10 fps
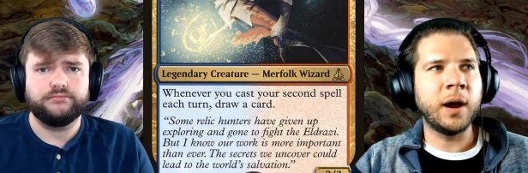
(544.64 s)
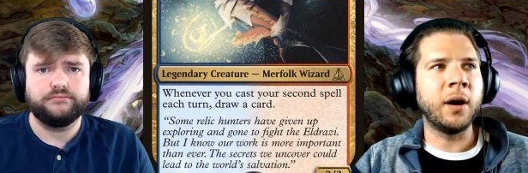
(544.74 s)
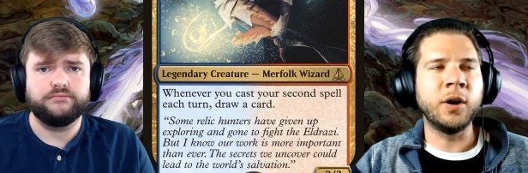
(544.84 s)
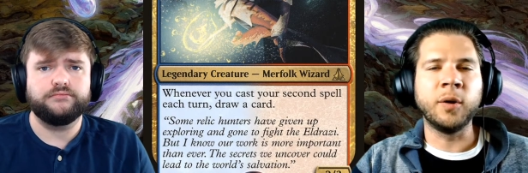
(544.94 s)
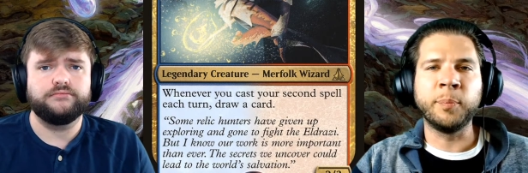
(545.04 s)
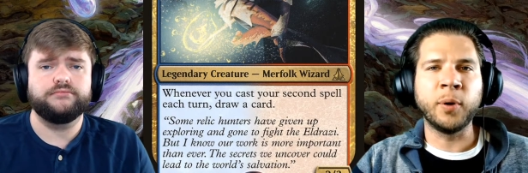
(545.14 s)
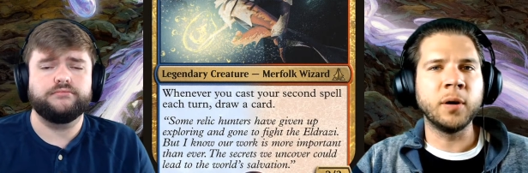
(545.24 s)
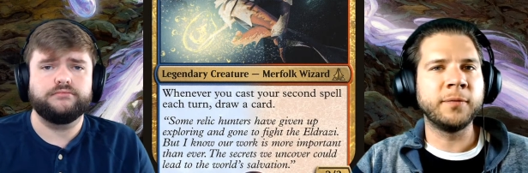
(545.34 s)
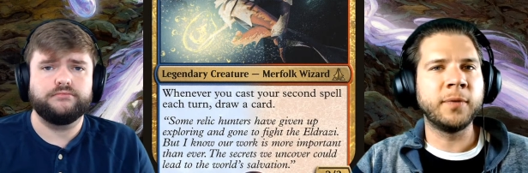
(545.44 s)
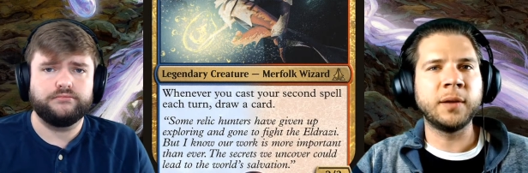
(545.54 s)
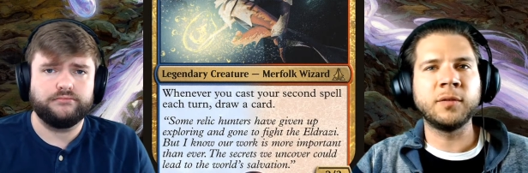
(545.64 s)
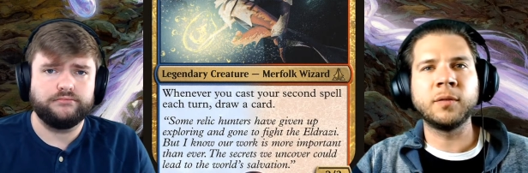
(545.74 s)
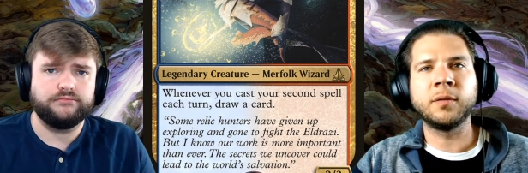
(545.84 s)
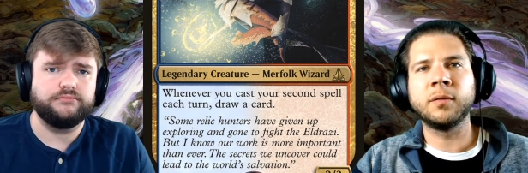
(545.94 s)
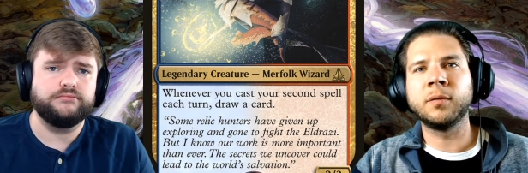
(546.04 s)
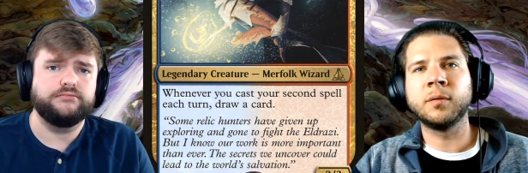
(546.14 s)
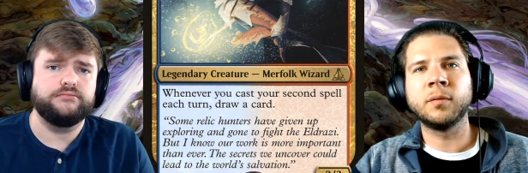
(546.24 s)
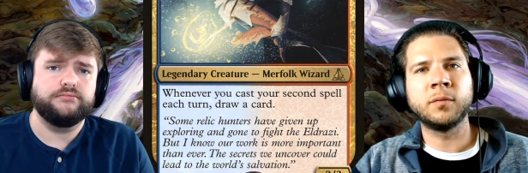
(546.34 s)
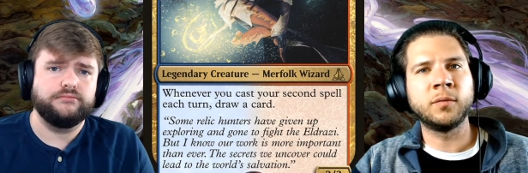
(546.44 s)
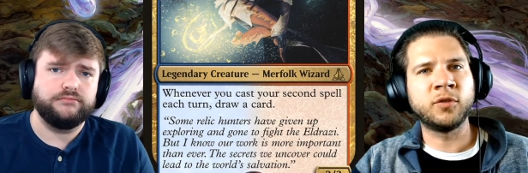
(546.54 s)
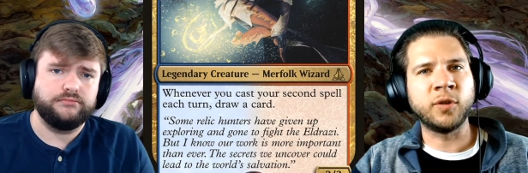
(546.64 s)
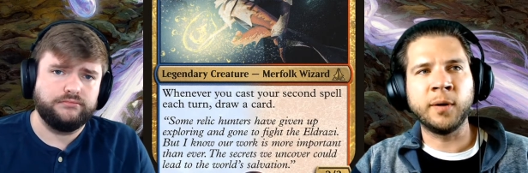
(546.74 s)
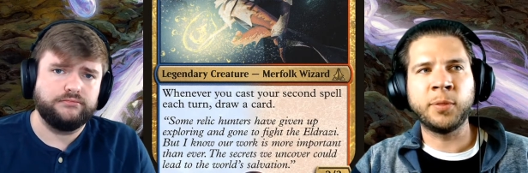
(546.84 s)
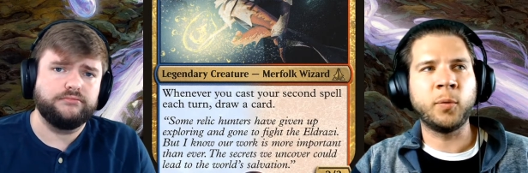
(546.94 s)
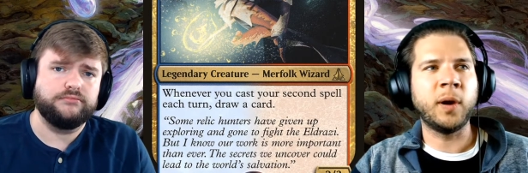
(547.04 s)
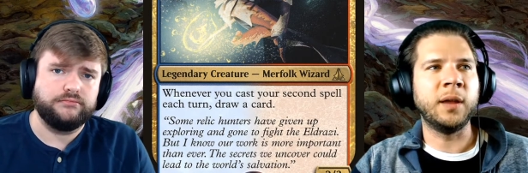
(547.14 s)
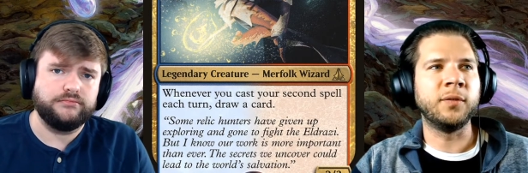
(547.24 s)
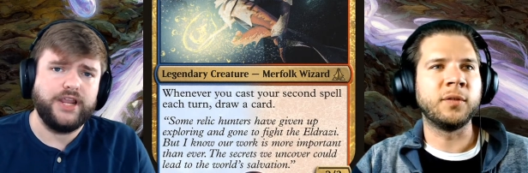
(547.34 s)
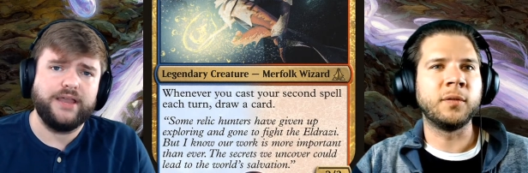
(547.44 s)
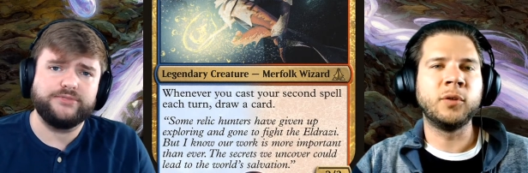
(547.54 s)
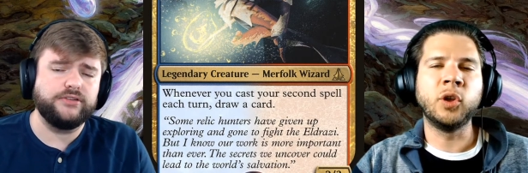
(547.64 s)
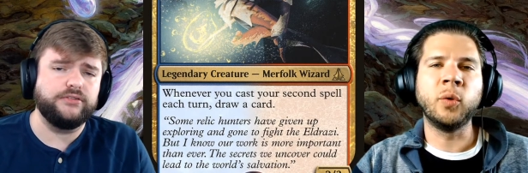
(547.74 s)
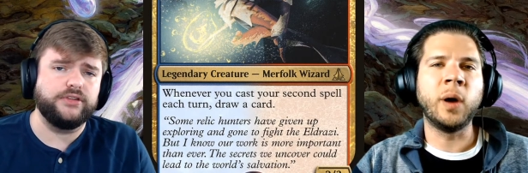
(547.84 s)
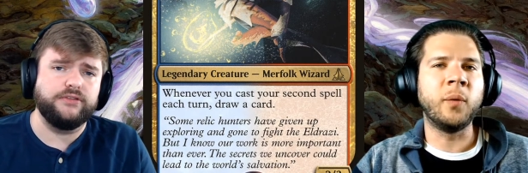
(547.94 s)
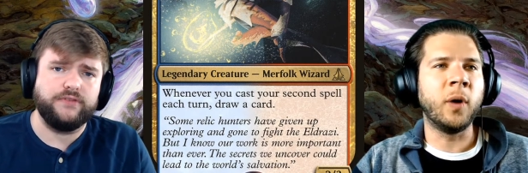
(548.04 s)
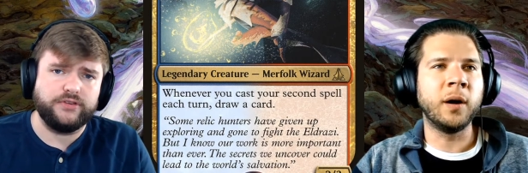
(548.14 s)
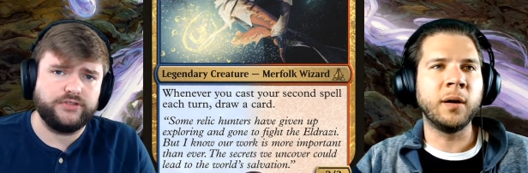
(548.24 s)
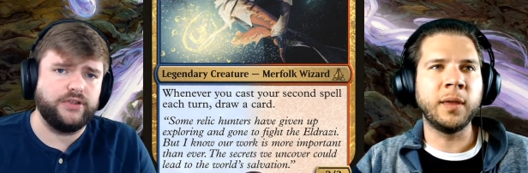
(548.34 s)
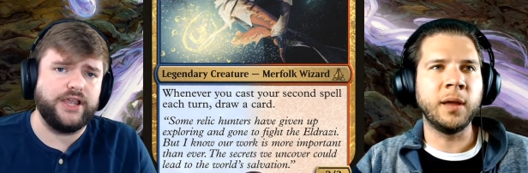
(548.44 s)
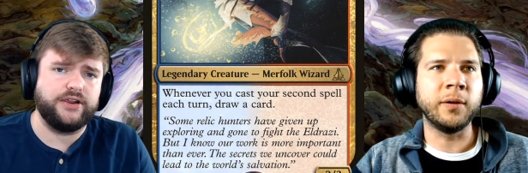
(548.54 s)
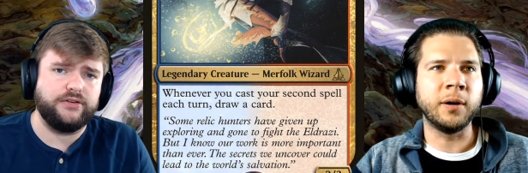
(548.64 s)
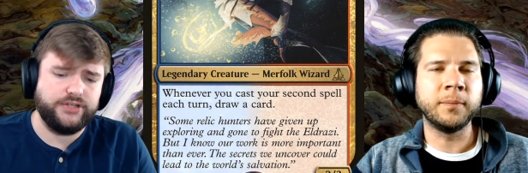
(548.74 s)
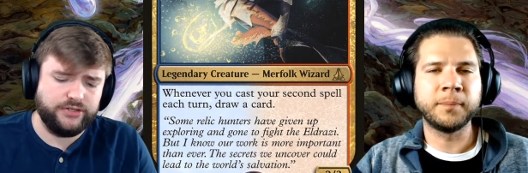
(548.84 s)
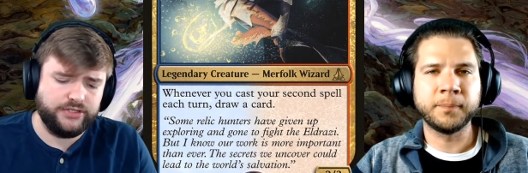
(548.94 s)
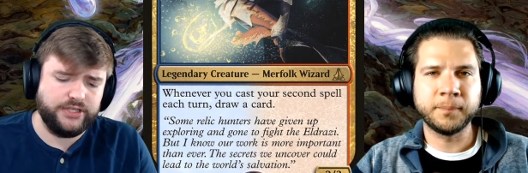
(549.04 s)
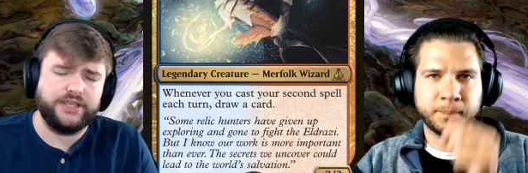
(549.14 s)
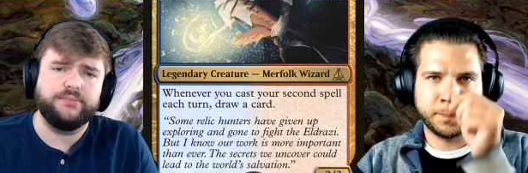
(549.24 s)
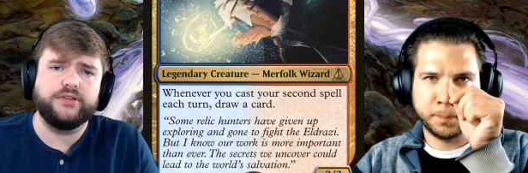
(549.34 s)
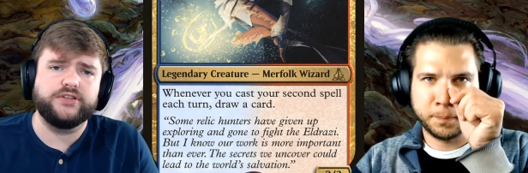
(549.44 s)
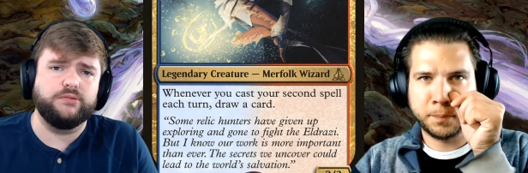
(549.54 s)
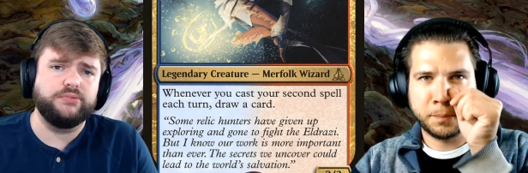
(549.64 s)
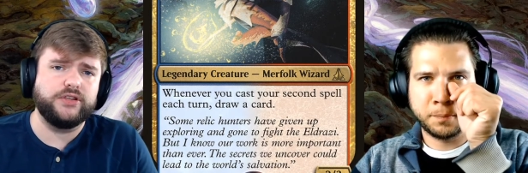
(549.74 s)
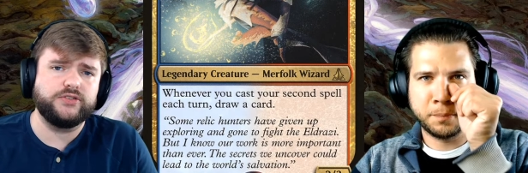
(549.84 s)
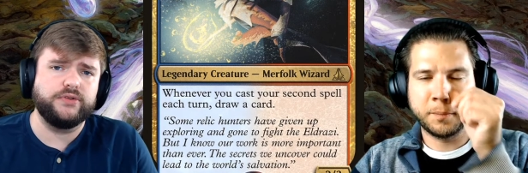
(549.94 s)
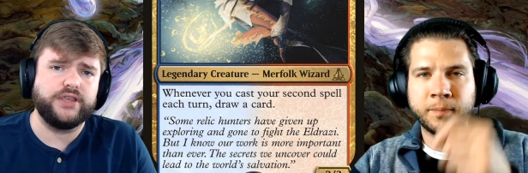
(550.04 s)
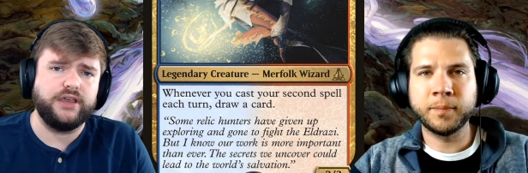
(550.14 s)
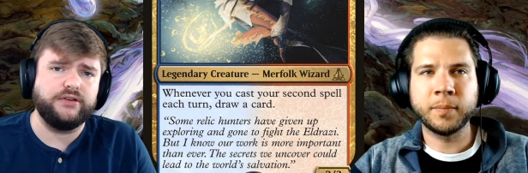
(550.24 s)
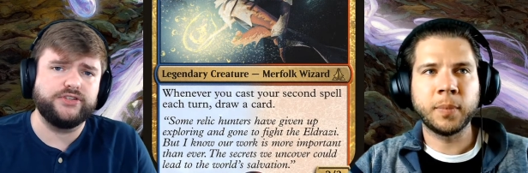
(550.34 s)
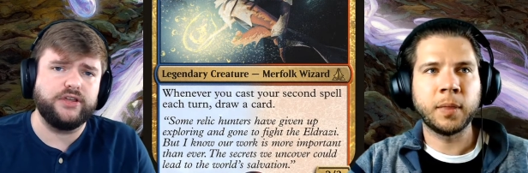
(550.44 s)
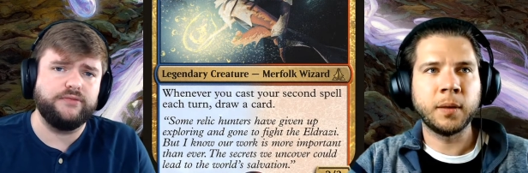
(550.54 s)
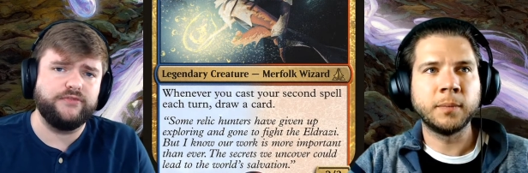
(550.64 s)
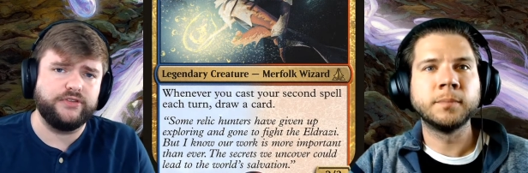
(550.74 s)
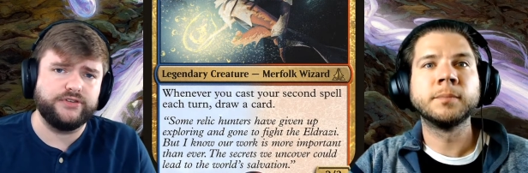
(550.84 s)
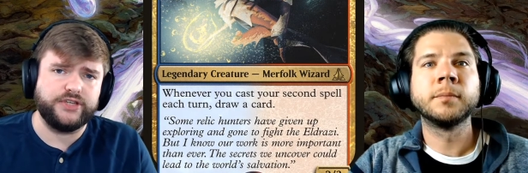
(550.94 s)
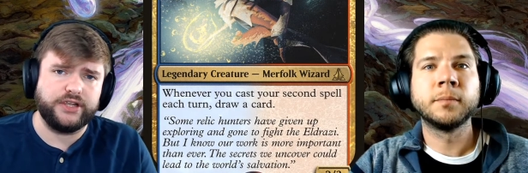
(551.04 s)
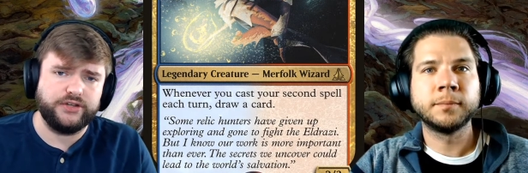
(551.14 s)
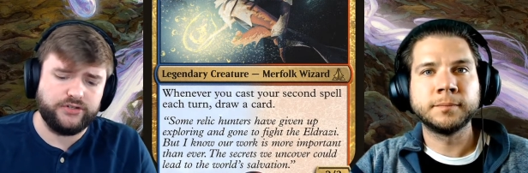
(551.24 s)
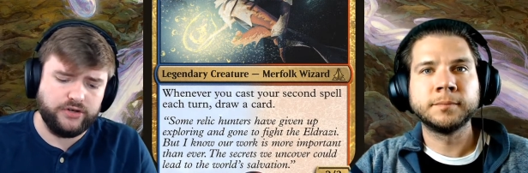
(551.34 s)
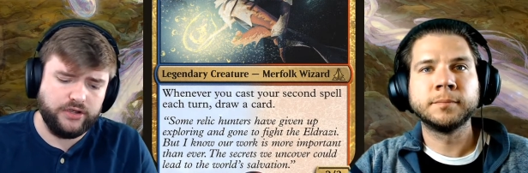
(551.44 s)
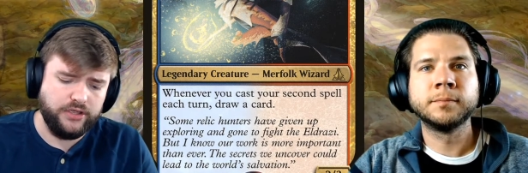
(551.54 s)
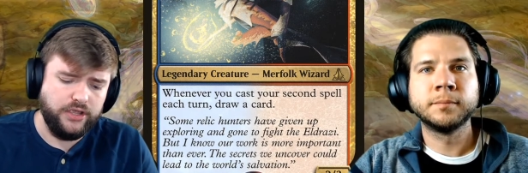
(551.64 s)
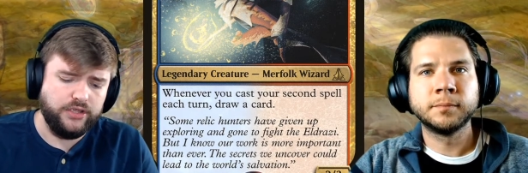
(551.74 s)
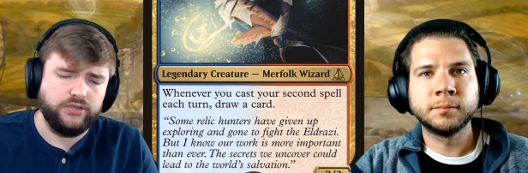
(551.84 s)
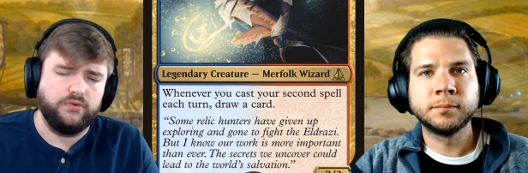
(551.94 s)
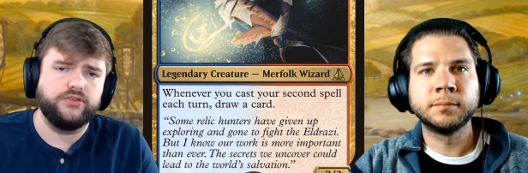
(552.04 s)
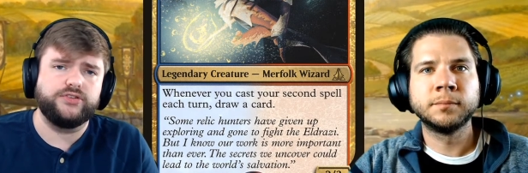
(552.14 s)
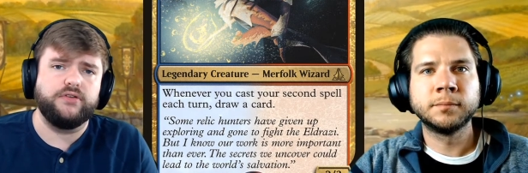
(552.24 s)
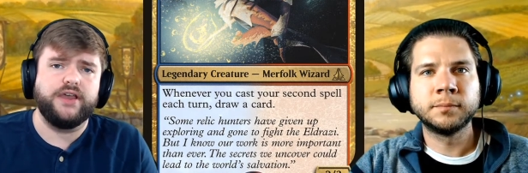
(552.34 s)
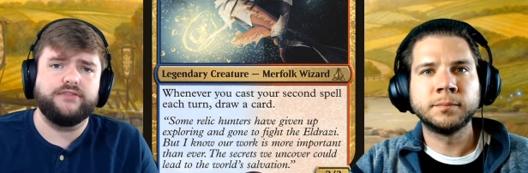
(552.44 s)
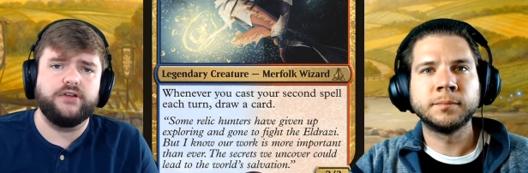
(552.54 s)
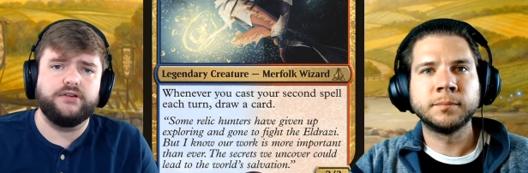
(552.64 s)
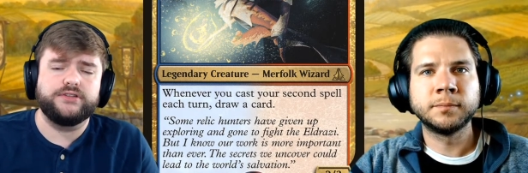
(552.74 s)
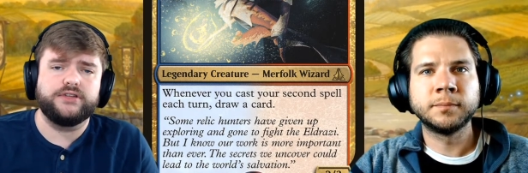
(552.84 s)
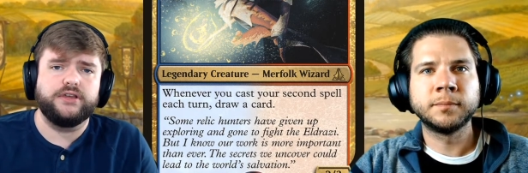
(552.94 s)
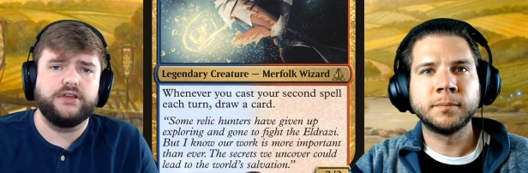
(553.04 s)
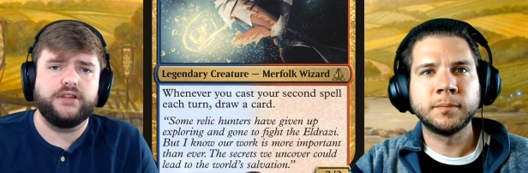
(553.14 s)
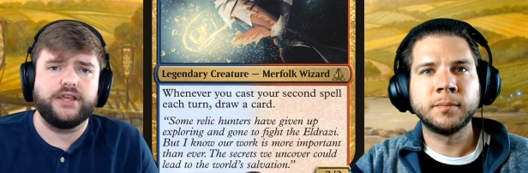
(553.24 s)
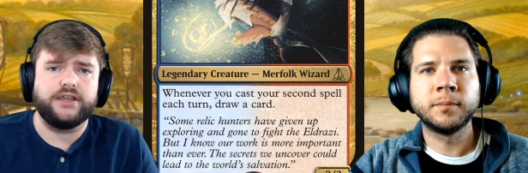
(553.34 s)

Speaker 1: are your perfect turn threes.
Speaker 2: Absolutely. You want one or the other. You've also got creatures that get +1/+1 counters on them for their second draw. You also have cards like